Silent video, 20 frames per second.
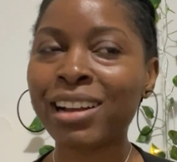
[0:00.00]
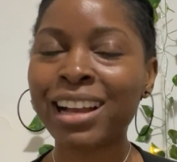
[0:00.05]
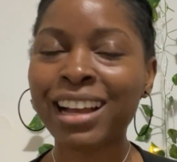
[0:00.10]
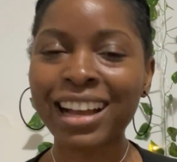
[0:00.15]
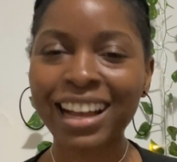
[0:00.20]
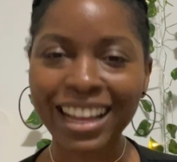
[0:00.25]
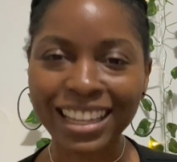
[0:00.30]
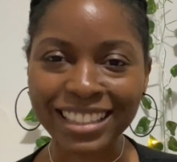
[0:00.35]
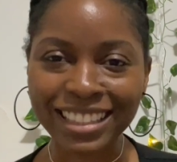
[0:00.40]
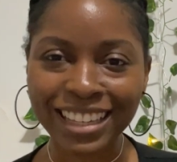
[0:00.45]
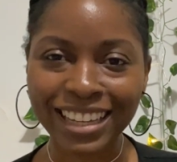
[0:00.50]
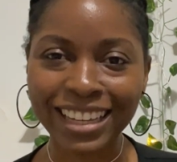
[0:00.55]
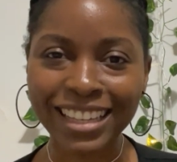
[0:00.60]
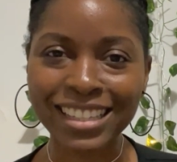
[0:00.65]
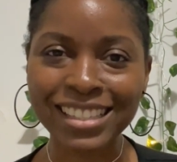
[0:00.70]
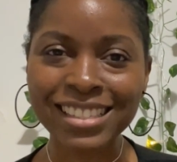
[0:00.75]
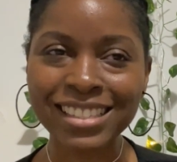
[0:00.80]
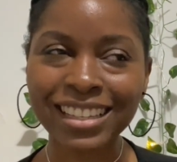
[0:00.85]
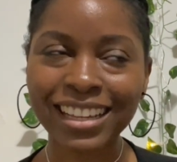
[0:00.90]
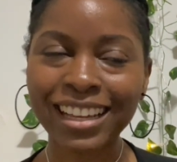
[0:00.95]
And
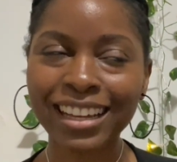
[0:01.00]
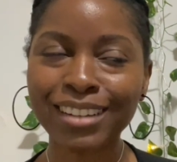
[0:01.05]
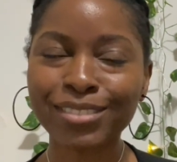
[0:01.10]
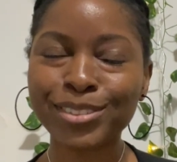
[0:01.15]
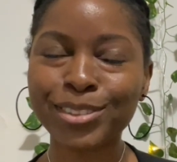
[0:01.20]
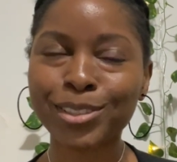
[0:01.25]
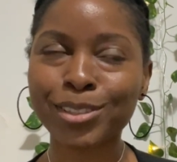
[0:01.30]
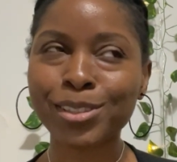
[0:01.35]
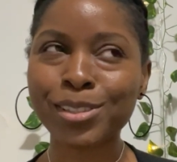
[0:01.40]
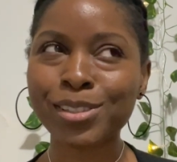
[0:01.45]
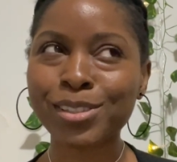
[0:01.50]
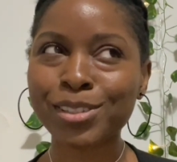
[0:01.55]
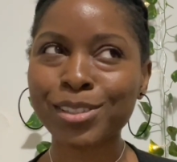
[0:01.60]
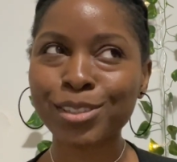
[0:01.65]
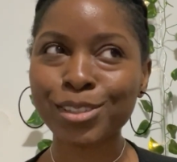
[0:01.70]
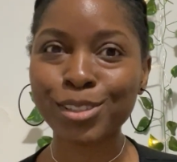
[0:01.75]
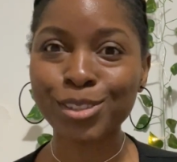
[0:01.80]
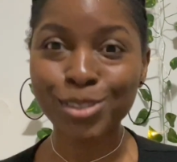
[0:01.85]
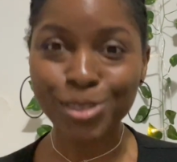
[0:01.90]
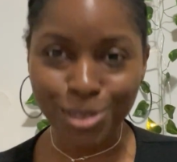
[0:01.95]
guys, I have just
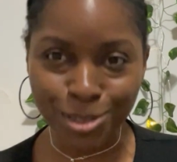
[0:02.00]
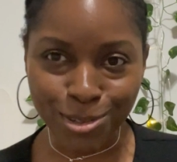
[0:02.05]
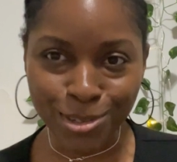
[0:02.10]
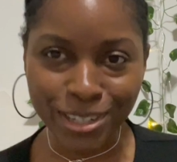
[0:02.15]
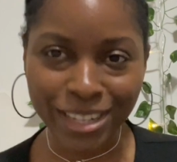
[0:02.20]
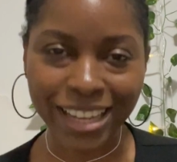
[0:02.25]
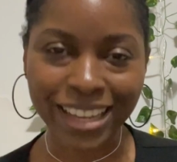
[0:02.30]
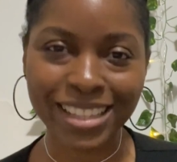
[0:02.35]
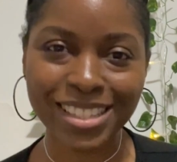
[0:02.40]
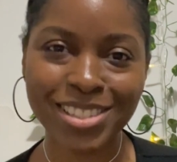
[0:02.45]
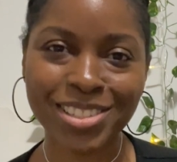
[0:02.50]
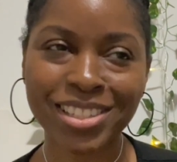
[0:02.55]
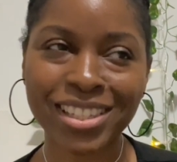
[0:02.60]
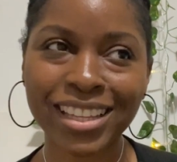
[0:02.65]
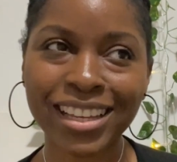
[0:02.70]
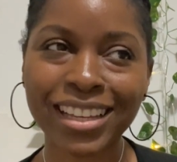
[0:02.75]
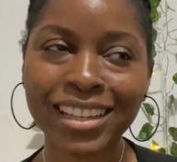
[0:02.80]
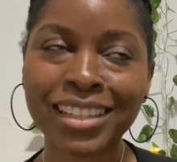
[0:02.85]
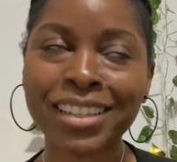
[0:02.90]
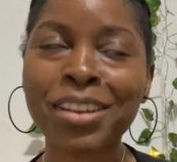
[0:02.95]
you guys to
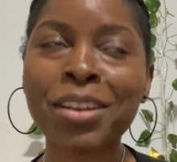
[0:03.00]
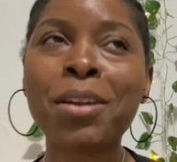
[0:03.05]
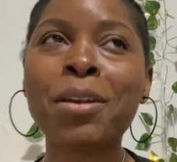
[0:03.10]
thank,